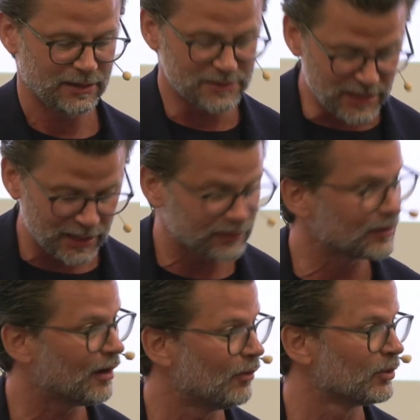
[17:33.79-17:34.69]

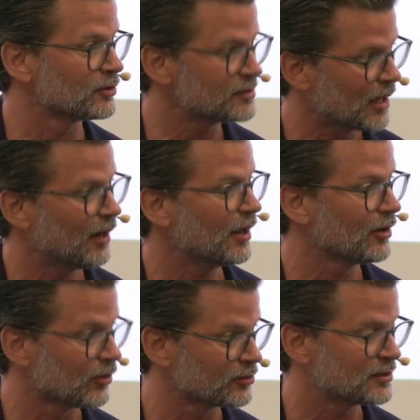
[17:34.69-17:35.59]
data on what's selling
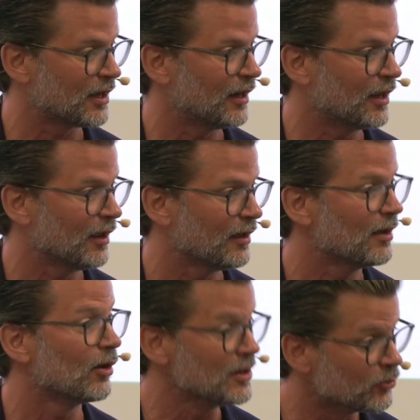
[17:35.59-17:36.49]
and not selling
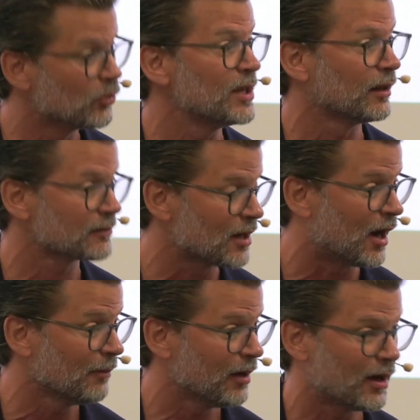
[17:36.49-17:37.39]
in real
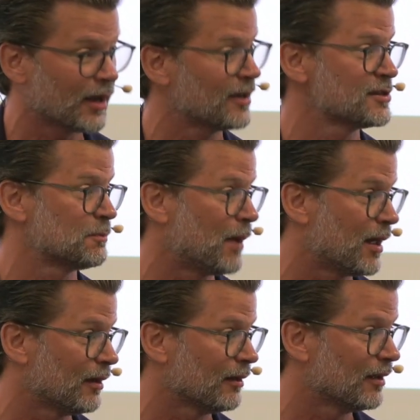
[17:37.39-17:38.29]
time, I can
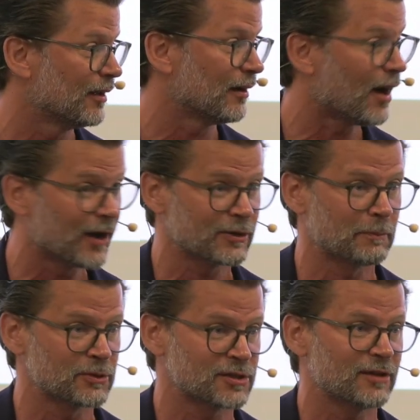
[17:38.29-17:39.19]
spend
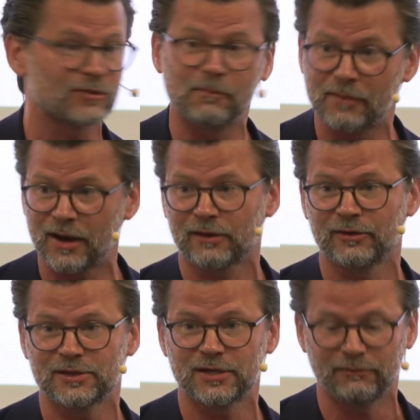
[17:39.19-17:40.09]
100% uh, of my
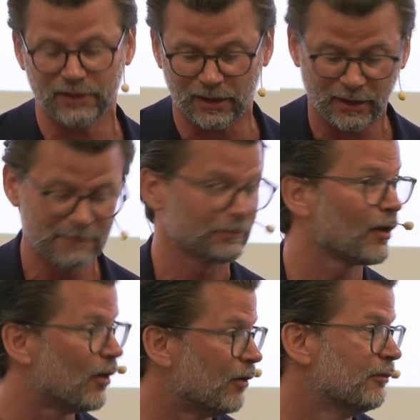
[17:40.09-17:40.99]
creativity
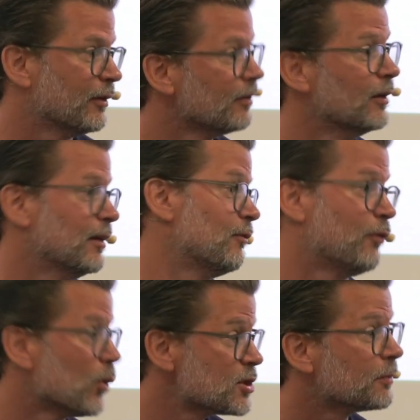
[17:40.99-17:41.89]
of 40%
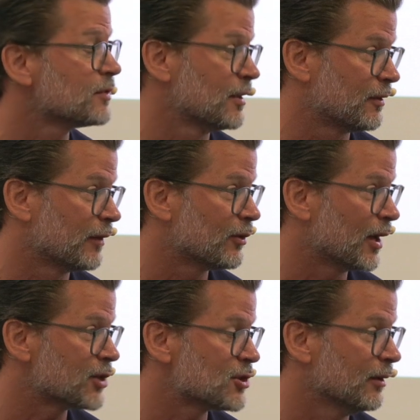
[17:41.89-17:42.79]
uh, of the
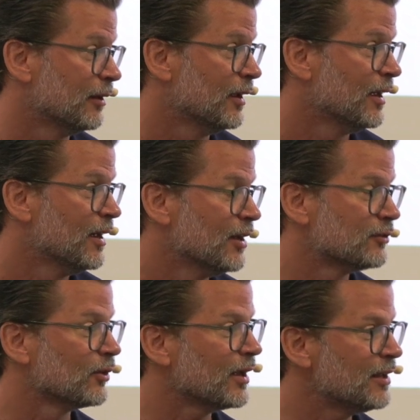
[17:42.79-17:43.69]
collection.
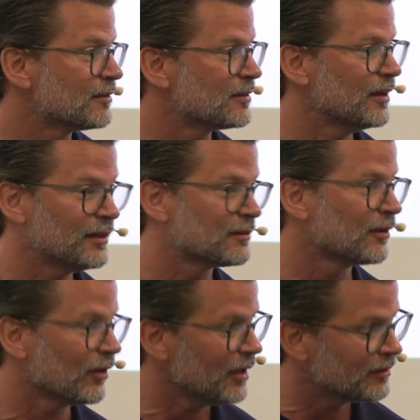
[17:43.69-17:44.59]
So it's it's
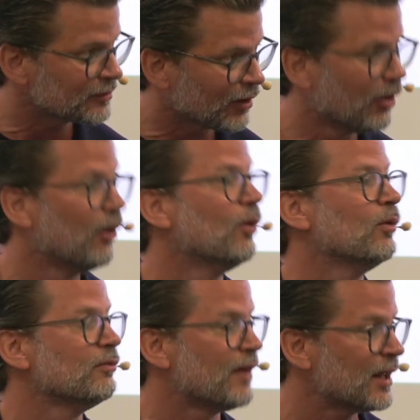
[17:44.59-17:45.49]
the it's the
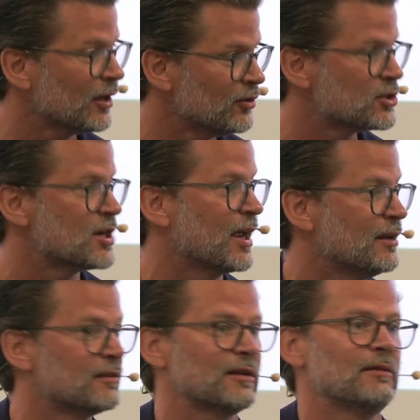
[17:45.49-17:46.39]
whole value
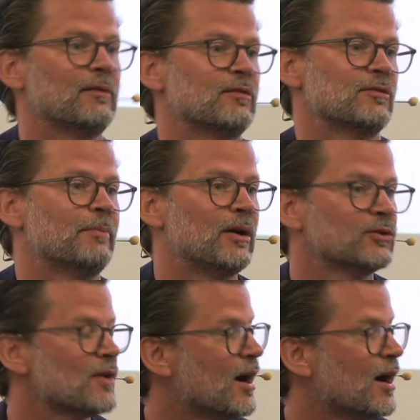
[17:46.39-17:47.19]
chain. It's it's about to